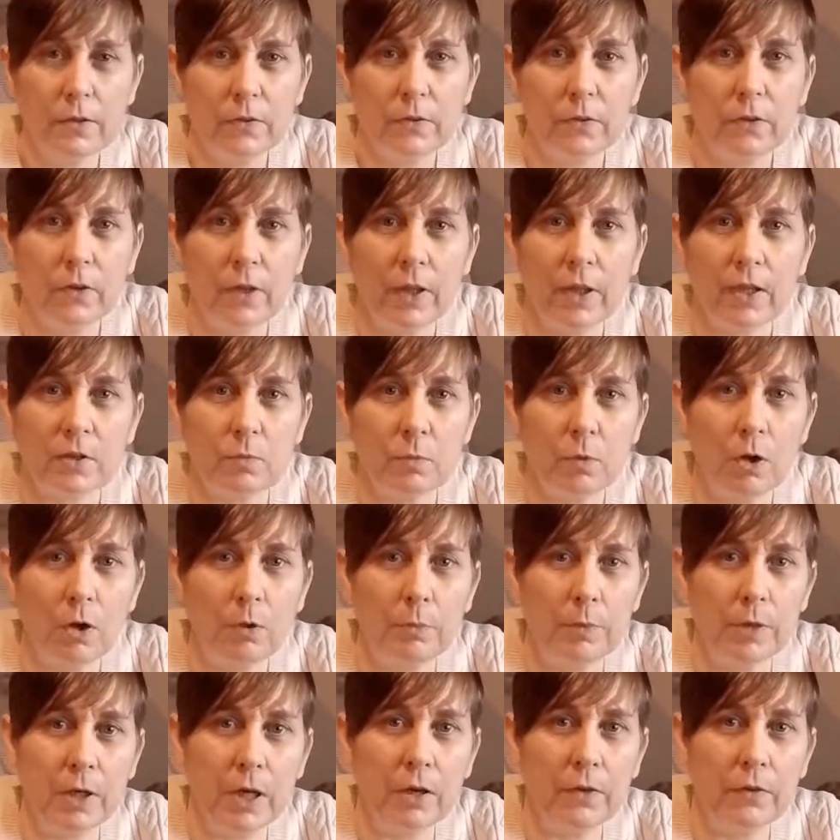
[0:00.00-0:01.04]
So that's what
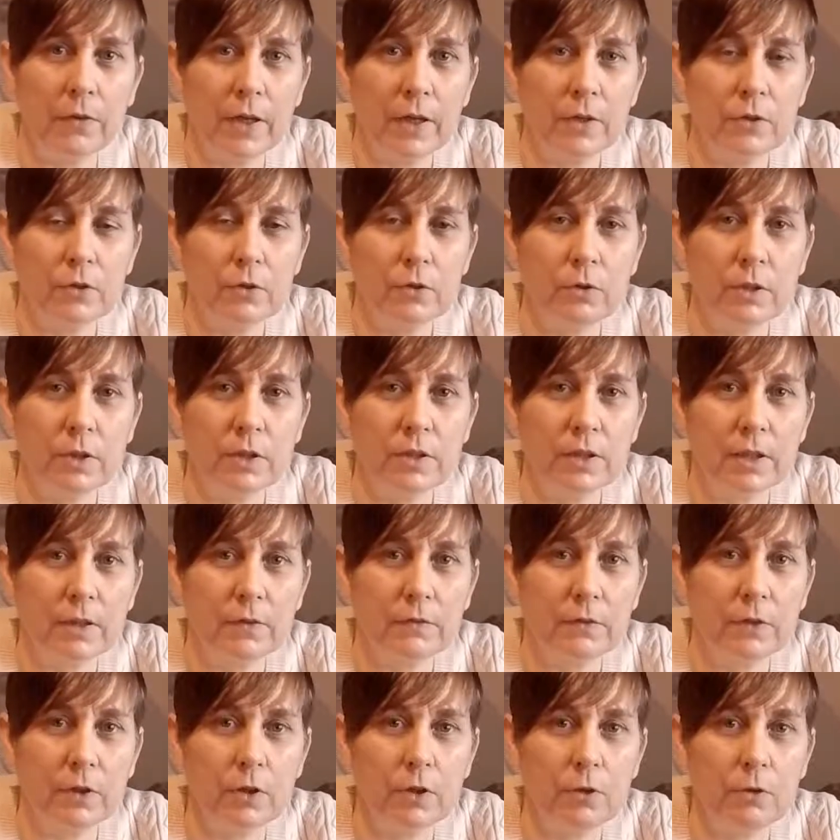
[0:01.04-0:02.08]
I'll be out there doing this
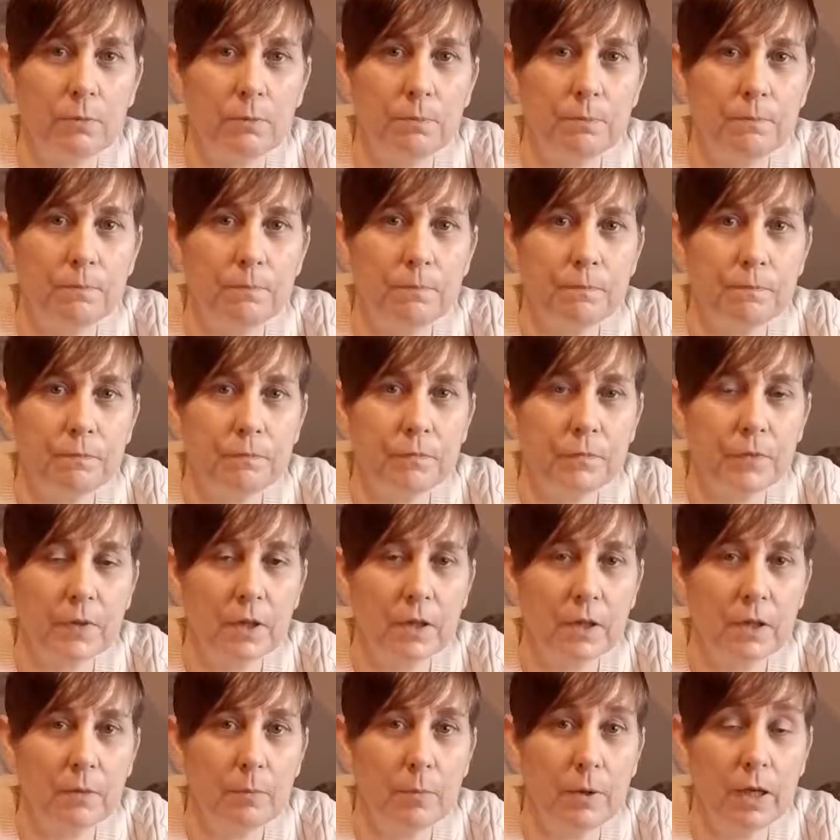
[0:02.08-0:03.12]
afternoon.
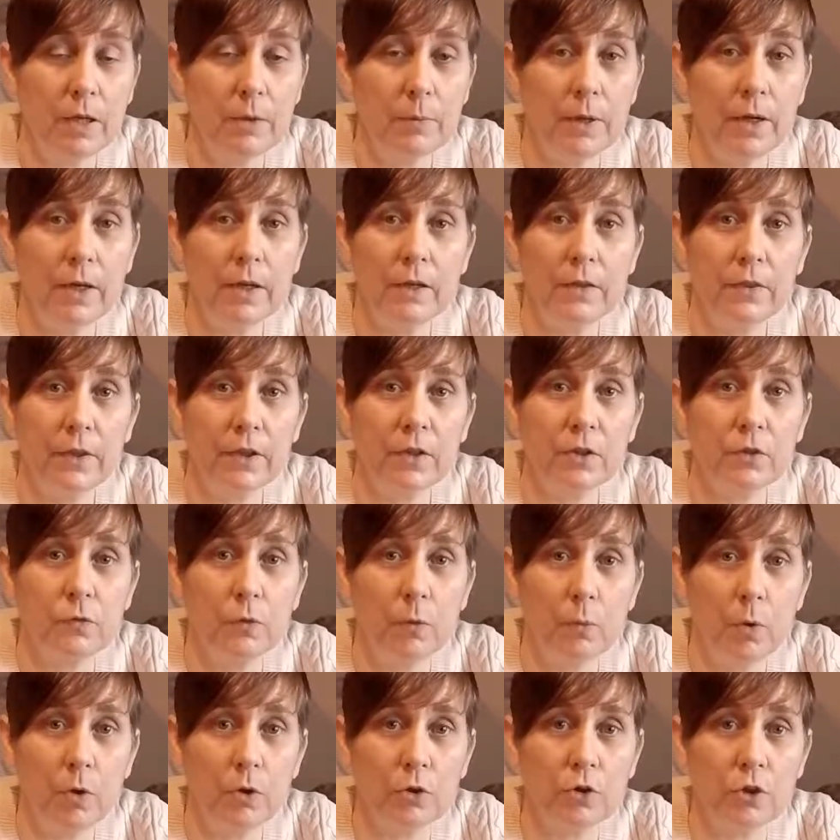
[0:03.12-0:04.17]
But anyway, thanks
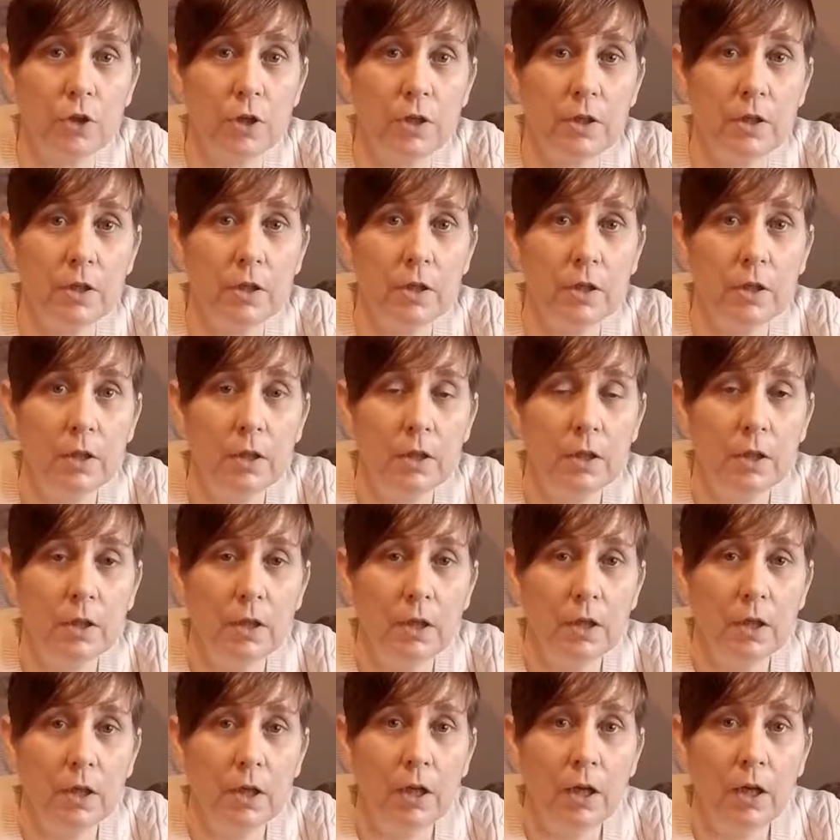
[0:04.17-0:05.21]
for watching.
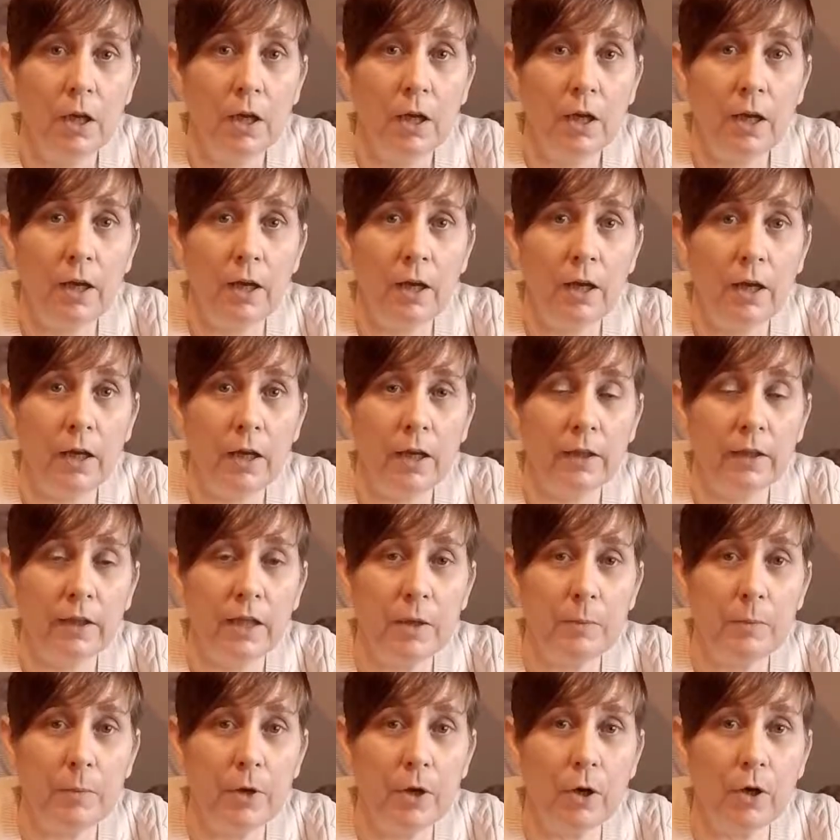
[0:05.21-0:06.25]

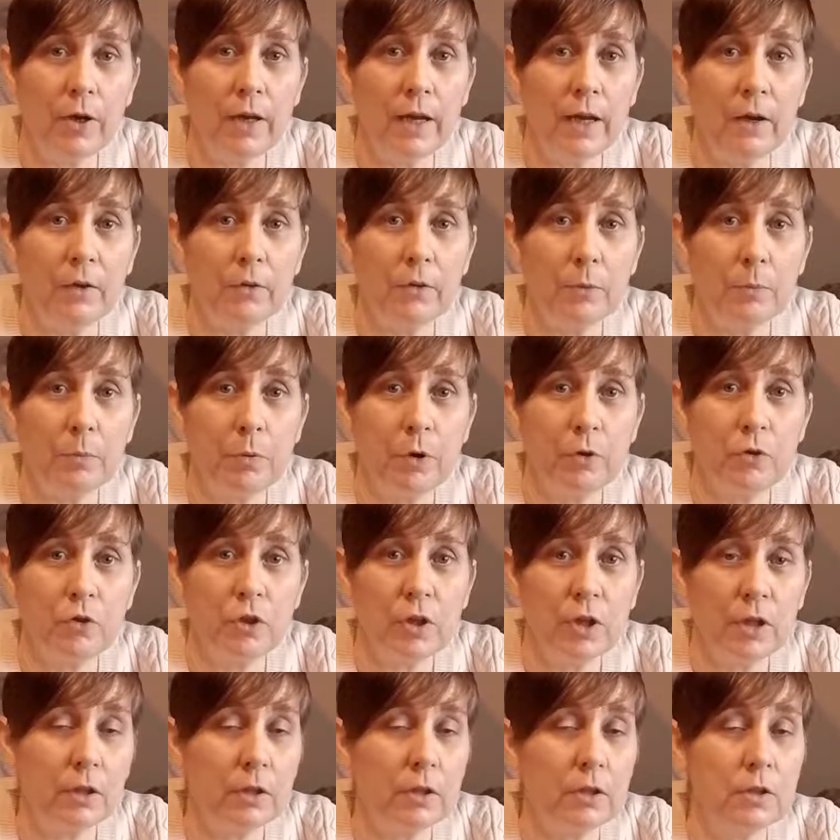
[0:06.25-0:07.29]
Keep an eye out. The
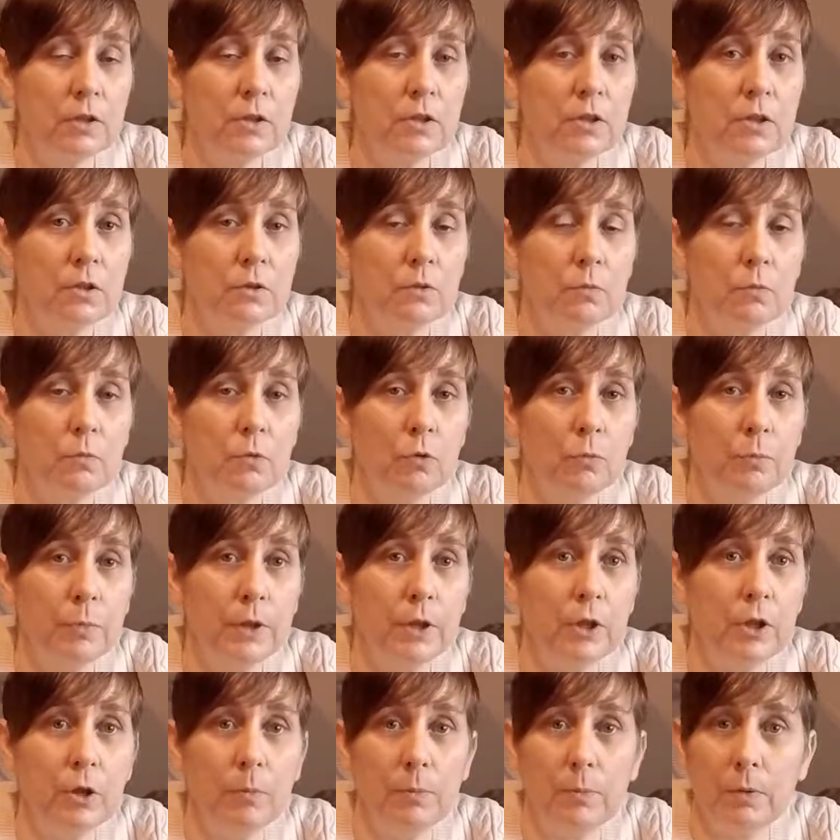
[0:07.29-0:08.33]
project will
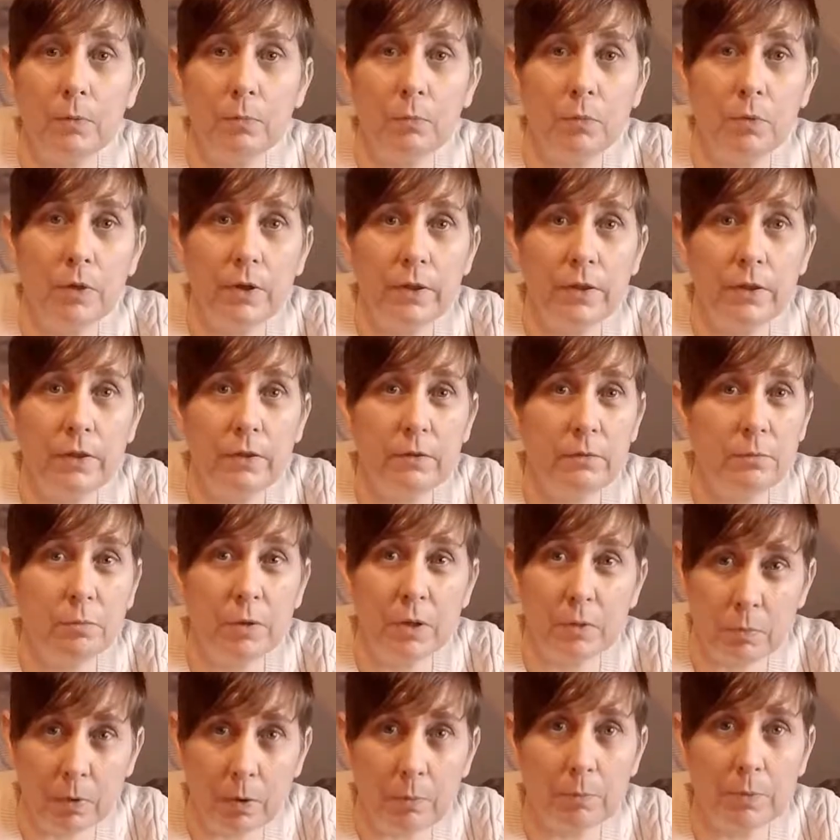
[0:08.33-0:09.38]
be coming with,
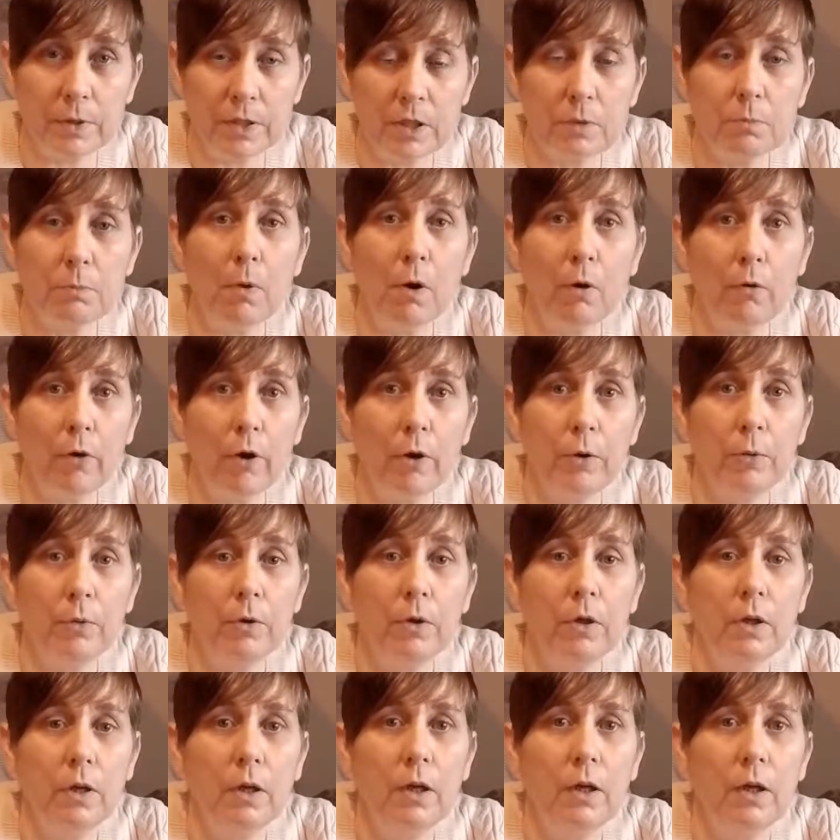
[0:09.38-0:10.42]
probably tomorrow.
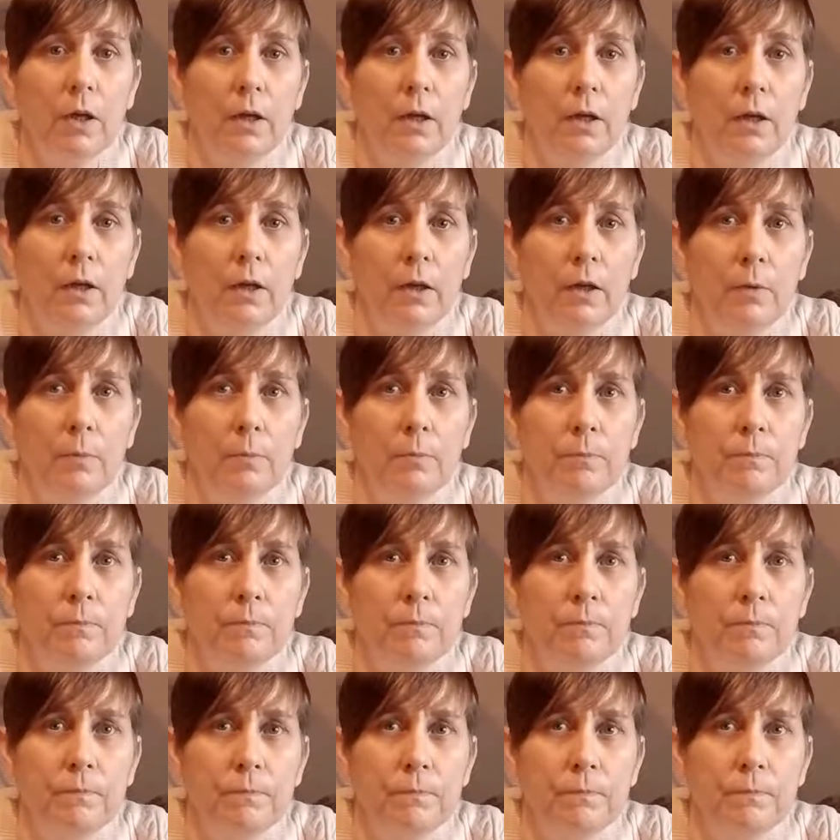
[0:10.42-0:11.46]

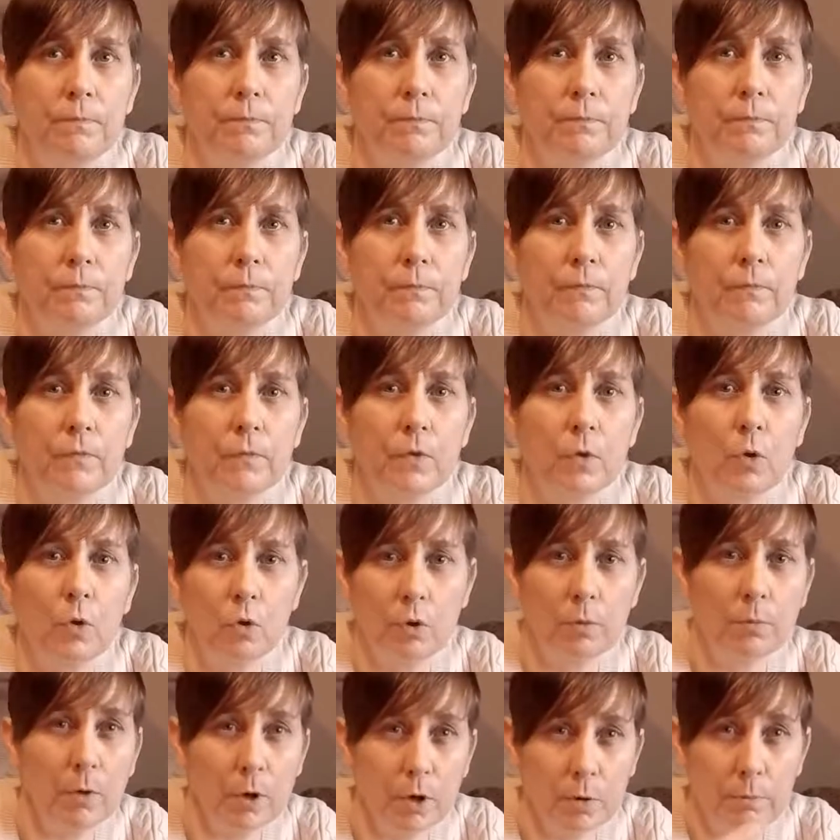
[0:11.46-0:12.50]

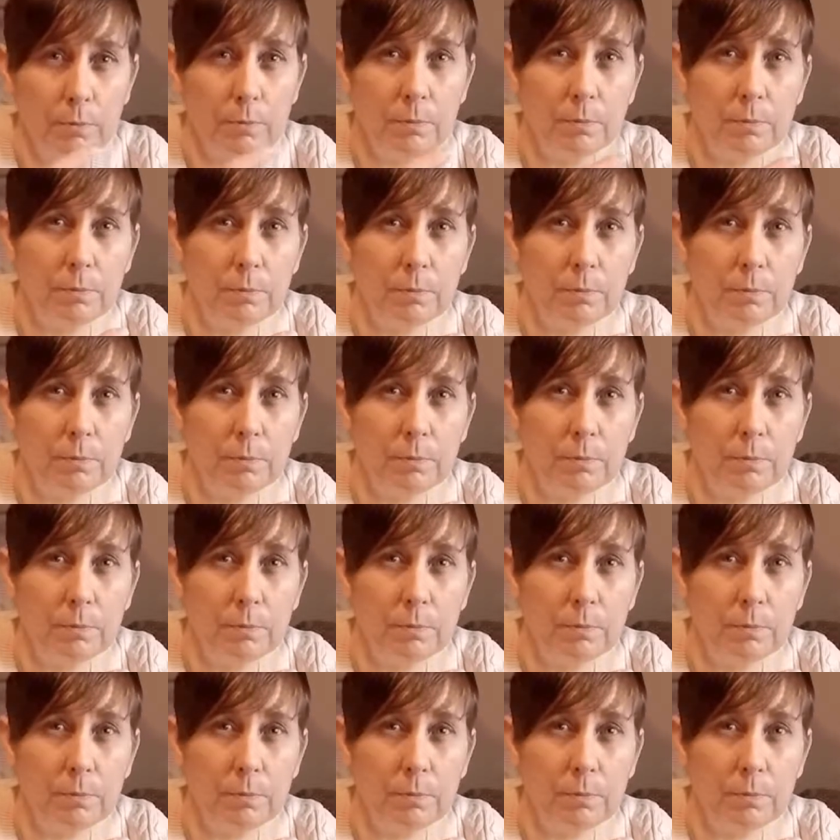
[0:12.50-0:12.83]
Or it might,